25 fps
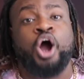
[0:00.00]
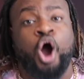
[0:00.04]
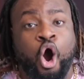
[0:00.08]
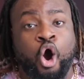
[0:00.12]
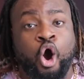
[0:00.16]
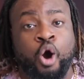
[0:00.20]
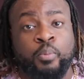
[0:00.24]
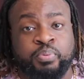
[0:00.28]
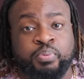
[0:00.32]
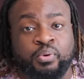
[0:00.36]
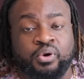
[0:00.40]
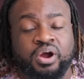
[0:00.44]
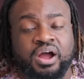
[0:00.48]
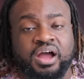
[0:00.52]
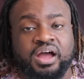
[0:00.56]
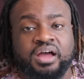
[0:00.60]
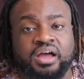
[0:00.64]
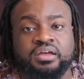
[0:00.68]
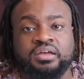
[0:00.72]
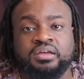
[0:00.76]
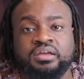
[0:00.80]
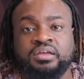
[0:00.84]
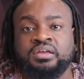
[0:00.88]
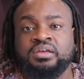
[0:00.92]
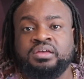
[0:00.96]

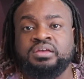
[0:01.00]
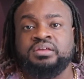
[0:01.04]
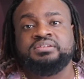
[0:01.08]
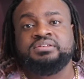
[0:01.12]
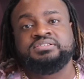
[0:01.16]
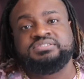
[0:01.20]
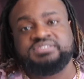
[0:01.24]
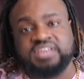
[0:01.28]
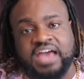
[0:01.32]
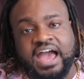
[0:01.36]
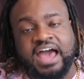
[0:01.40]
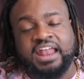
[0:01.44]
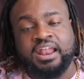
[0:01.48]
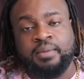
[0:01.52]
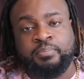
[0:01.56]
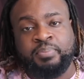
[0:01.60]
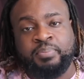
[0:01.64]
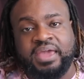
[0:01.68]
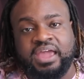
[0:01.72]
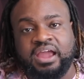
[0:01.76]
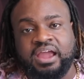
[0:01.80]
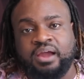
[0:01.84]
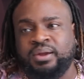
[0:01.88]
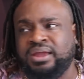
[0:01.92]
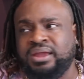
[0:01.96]
Oprah, Tyler
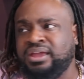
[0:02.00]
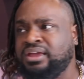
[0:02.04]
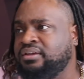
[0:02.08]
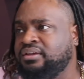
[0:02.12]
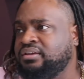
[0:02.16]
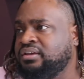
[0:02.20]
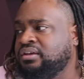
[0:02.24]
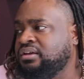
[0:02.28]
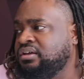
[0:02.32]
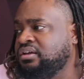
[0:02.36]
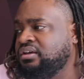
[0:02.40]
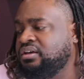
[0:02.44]
Perry,